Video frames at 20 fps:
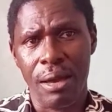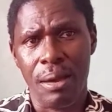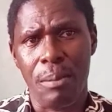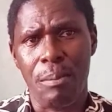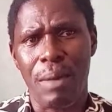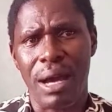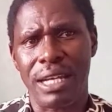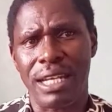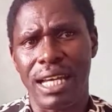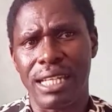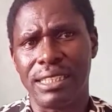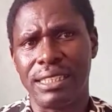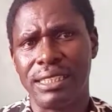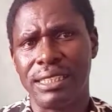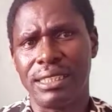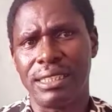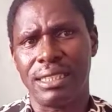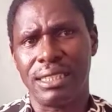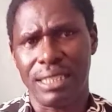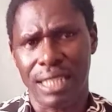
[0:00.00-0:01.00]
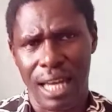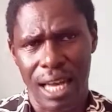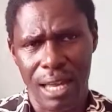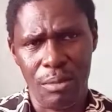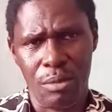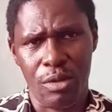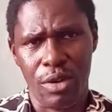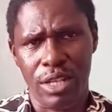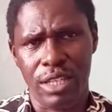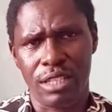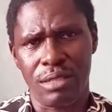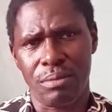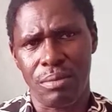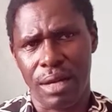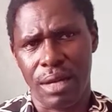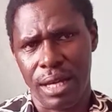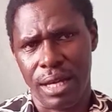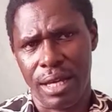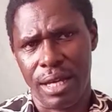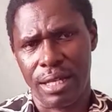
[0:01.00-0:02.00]
But as time went
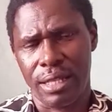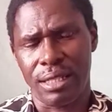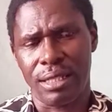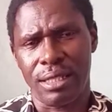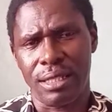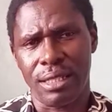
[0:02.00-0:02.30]
by and